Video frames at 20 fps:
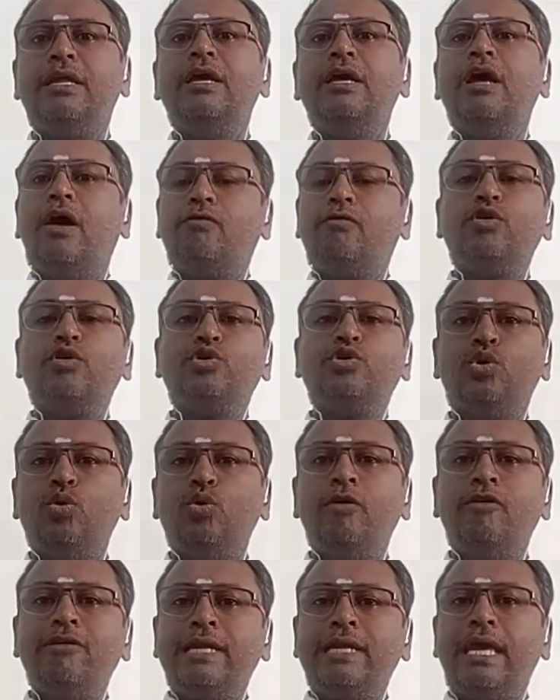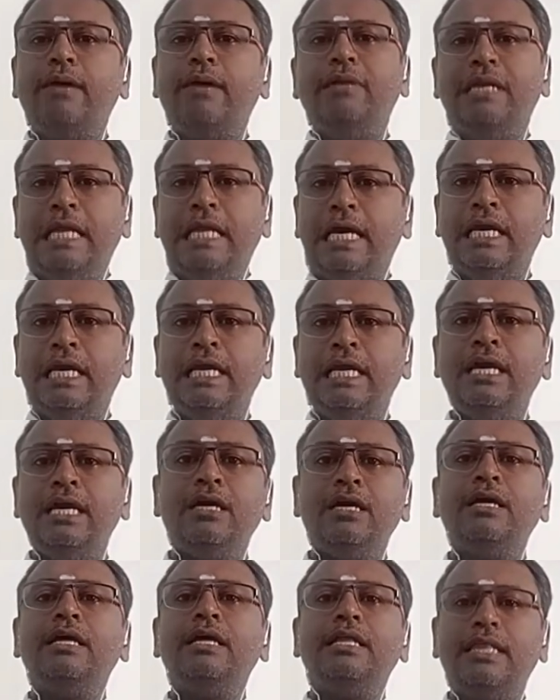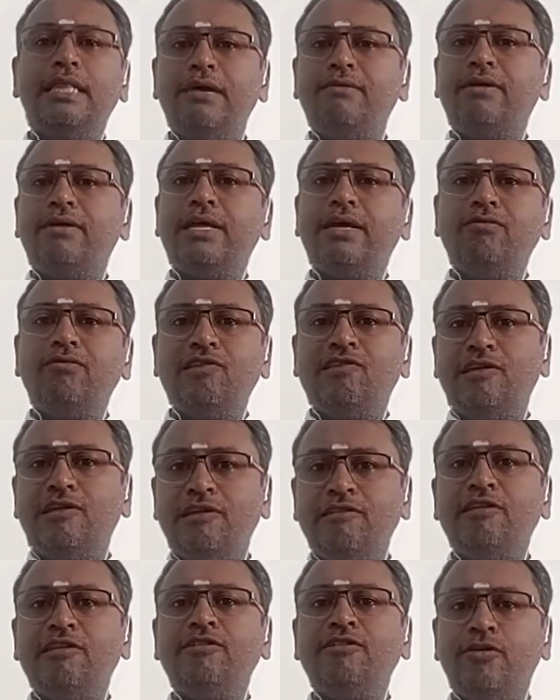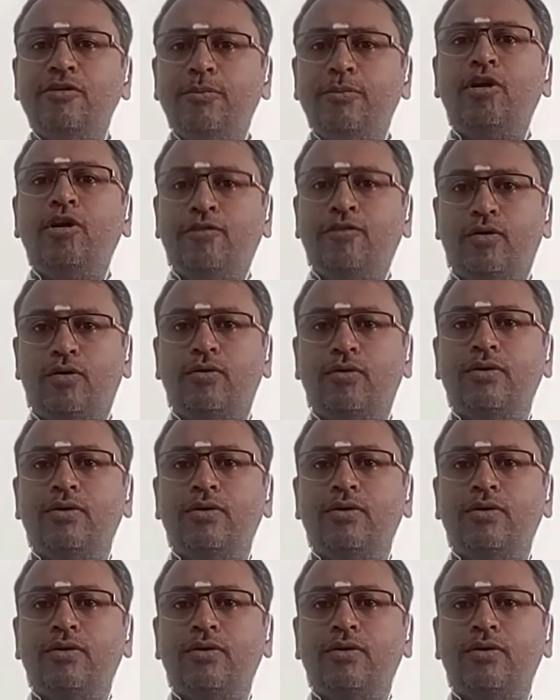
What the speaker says: Of course, whomever came legally, they were given citizenship also.